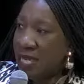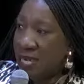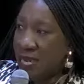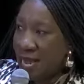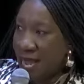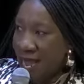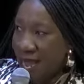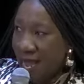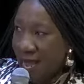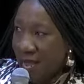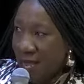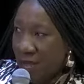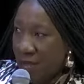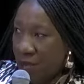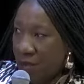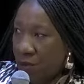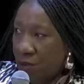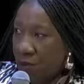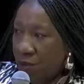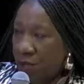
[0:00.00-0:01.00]

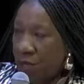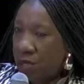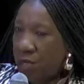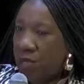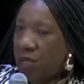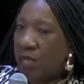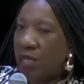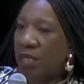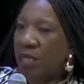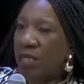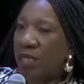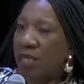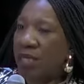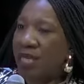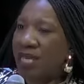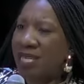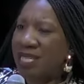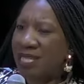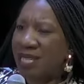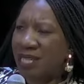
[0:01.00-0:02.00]
now
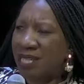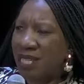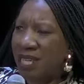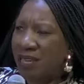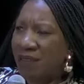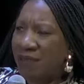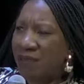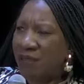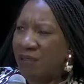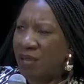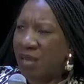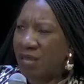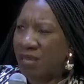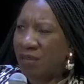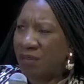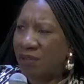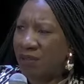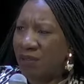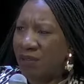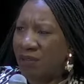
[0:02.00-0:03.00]
is a level
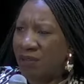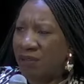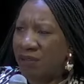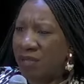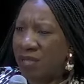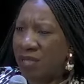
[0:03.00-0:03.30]
of